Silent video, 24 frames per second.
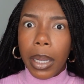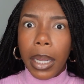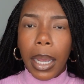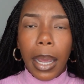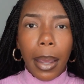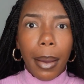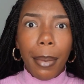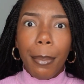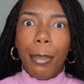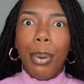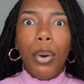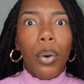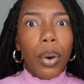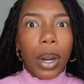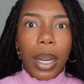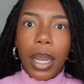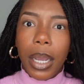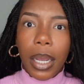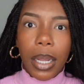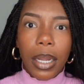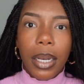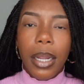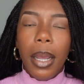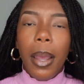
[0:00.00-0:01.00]

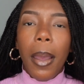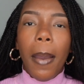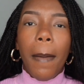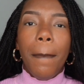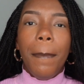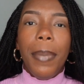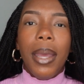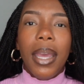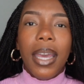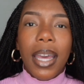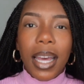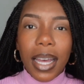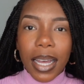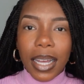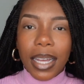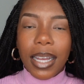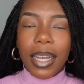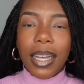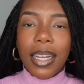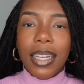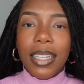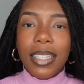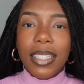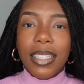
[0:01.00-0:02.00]
important
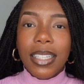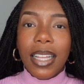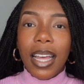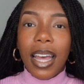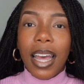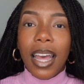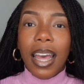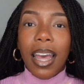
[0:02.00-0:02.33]
because